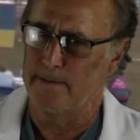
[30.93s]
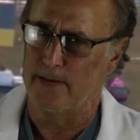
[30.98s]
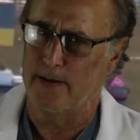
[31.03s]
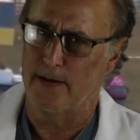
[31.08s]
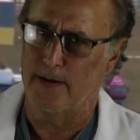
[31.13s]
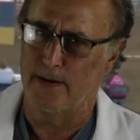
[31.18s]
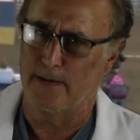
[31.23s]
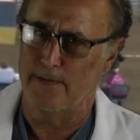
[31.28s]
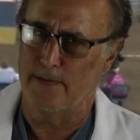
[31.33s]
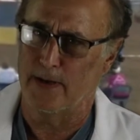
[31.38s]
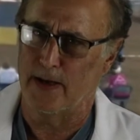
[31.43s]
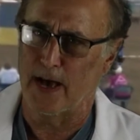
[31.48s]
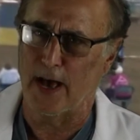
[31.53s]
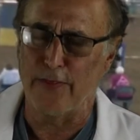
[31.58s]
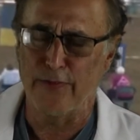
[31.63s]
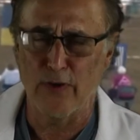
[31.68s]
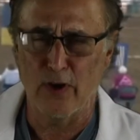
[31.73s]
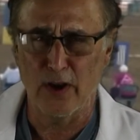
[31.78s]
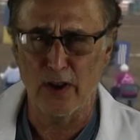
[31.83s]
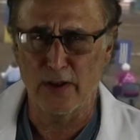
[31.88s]
I
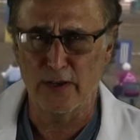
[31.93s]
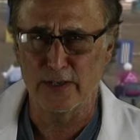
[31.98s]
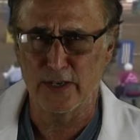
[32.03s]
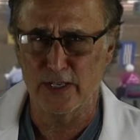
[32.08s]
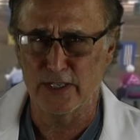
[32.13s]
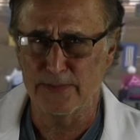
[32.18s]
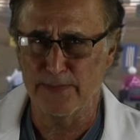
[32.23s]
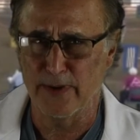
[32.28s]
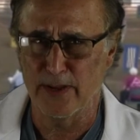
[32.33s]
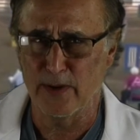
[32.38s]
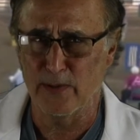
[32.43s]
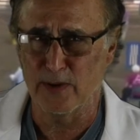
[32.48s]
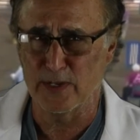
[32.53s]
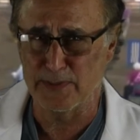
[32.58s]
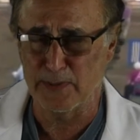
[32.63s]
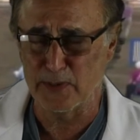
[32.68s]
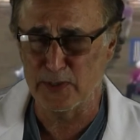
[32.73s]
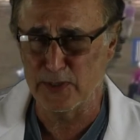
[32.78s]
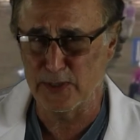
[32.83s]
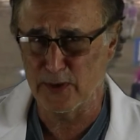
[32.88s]
thought it just meant you were
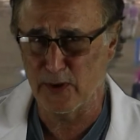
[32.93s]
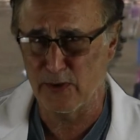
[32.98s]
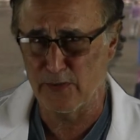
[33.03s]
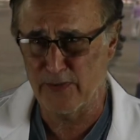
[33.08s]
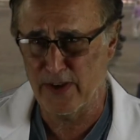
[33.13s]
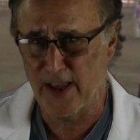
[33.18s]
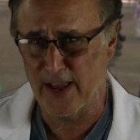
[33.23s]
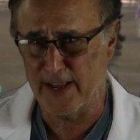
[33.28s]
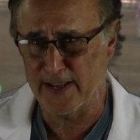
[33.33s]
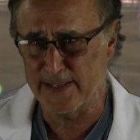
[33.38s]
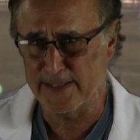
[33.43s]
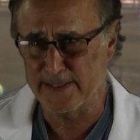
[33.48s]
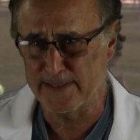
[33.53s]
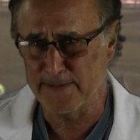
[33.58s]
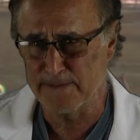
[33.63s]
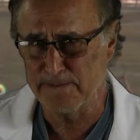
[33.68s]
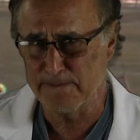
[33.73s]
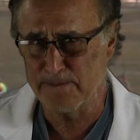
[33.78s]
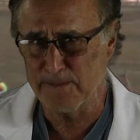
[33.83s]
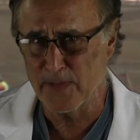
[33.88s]
supposed to go fast.
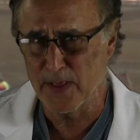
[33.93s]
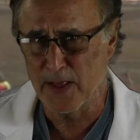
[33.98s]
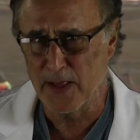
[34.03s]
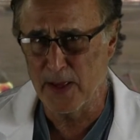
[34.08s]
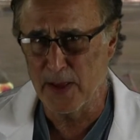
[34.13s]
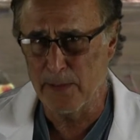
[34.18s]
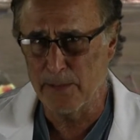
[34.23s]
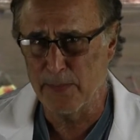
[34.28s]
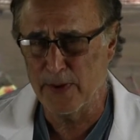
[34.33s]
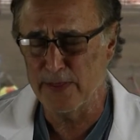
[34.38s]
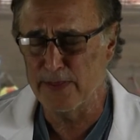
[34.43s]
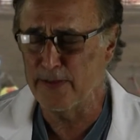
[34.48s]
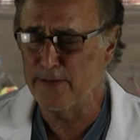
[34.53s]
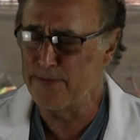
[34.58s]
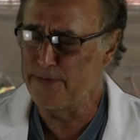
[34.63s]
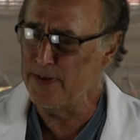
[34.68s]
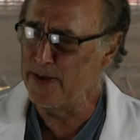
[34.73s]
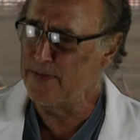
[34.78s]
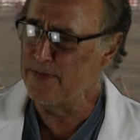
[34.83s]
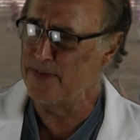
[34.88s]
But the
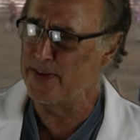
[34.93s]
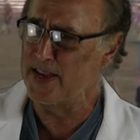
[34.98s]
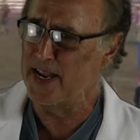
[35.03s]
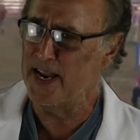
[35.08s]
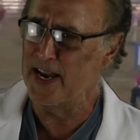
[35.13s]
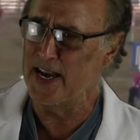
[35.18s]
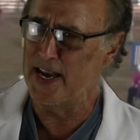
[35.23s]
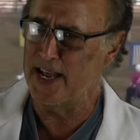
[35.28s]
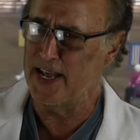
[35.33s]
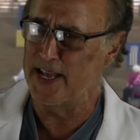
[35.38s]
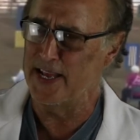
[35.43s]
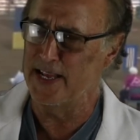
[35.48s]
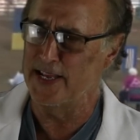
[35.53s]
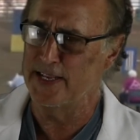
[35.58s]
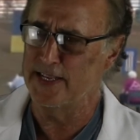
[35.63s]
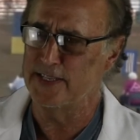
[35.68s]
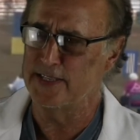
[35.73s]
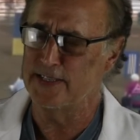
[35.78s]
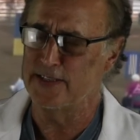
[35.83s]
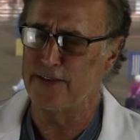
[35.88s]
15
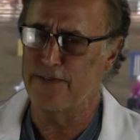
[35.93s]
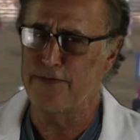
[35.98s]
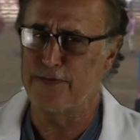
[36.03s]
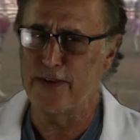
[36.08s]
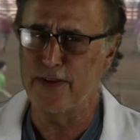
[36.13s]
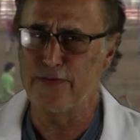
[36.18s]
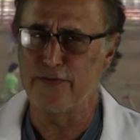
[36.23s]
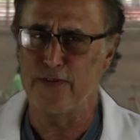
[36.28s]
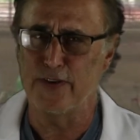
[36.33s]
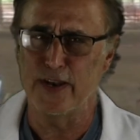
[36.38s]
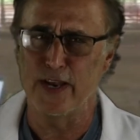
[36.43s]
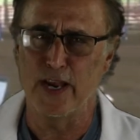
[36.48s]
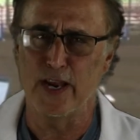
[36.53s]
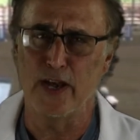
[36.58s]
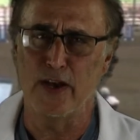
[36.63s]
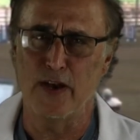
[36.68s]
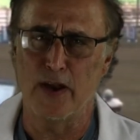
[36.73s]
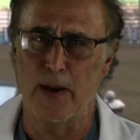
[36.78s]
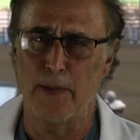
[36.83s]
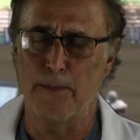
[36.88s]
is the
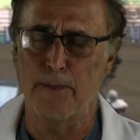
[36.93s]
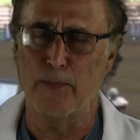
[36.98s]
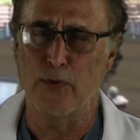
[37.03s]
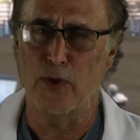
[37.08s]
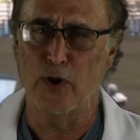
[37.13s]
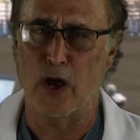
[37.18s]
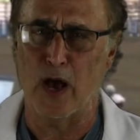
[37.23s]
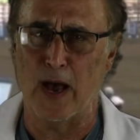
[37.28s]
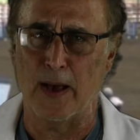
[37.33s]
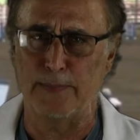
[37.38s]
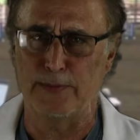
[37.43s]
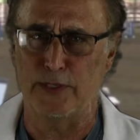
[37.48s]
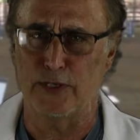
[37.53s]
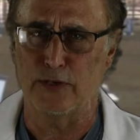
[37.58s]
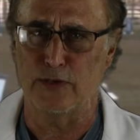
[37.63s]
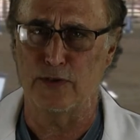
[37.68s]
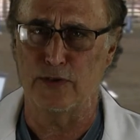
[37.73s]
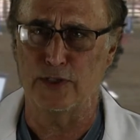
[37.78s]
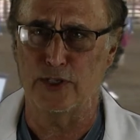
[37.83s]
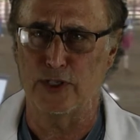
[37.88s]
15 numbered
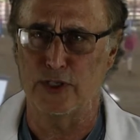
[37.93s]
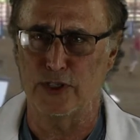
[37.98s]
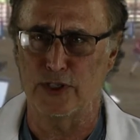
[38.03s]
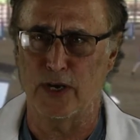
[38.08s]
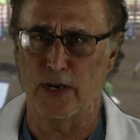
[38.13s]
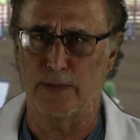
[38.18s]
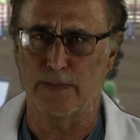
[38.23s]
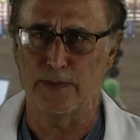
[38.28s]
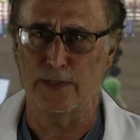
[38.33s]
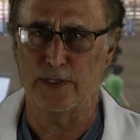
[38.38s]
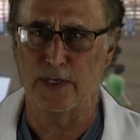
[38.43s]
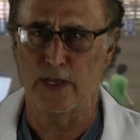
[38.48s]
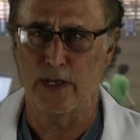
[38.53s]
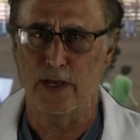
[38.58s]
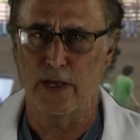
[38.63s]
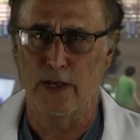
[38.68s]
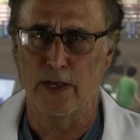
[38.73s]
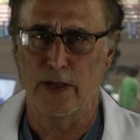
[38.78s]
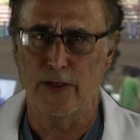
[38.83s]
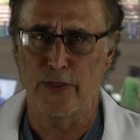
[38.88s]
obstacles and jumps
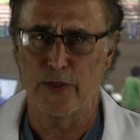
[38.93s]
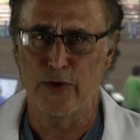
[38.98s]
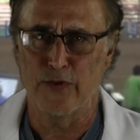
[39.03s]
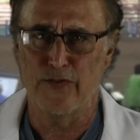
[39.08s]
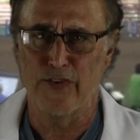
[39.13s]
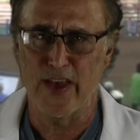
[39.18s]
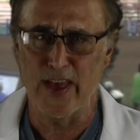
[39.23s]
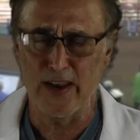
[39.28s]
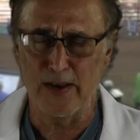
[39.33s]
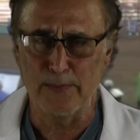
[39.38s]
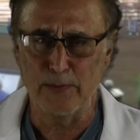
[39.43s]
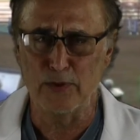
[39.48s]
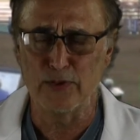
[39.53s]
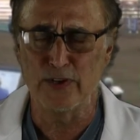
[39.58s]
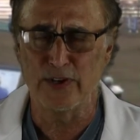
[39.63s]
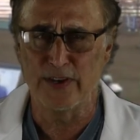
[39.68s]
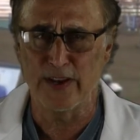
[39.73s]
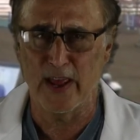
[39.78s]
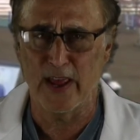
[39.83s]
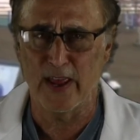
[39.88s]
that are available
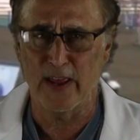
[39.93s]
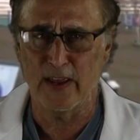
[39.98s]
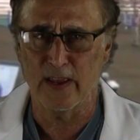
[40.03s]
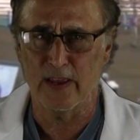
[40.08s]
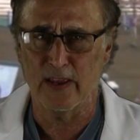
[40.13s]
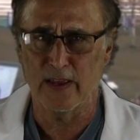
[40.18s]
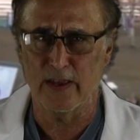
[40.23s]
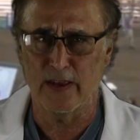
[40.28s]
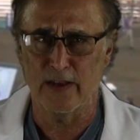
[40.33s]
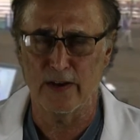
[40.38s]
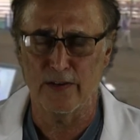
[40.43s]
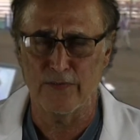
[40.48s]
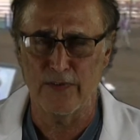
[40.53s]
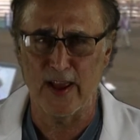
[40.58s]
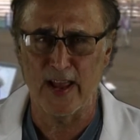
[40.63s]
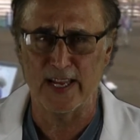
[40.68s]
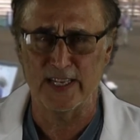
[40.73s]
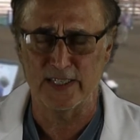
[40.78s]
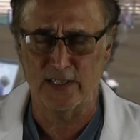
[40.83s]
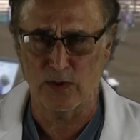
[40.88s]
to take in a
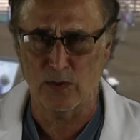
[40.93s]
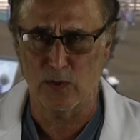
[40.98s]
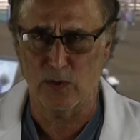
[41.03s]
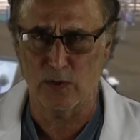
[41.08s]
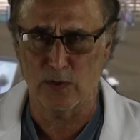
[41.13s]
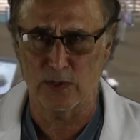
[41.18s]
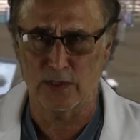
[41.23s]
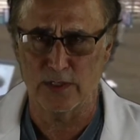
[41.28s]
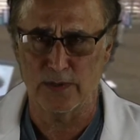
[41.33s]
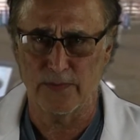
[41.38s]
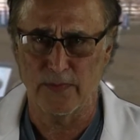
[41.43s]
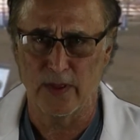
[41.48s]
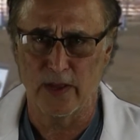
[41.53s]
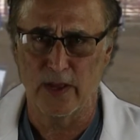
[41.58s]
fast course.